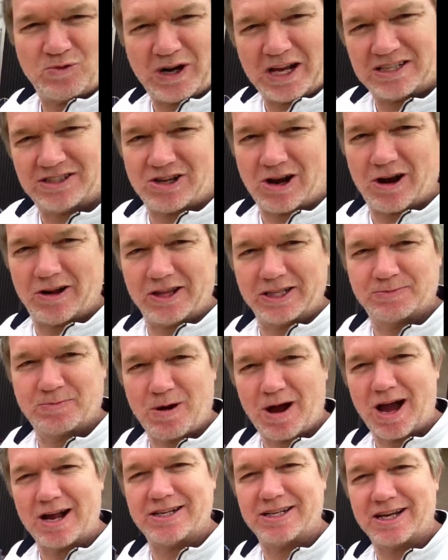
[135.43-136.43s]
I started this
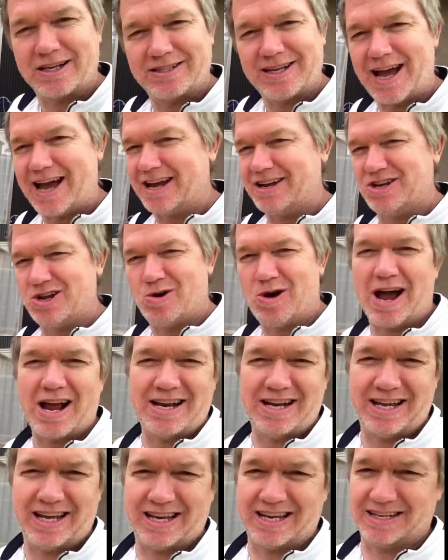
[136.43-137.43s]
project, I had no
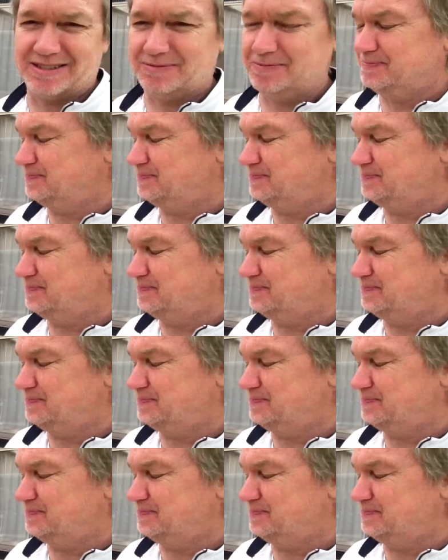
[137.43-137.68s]
idea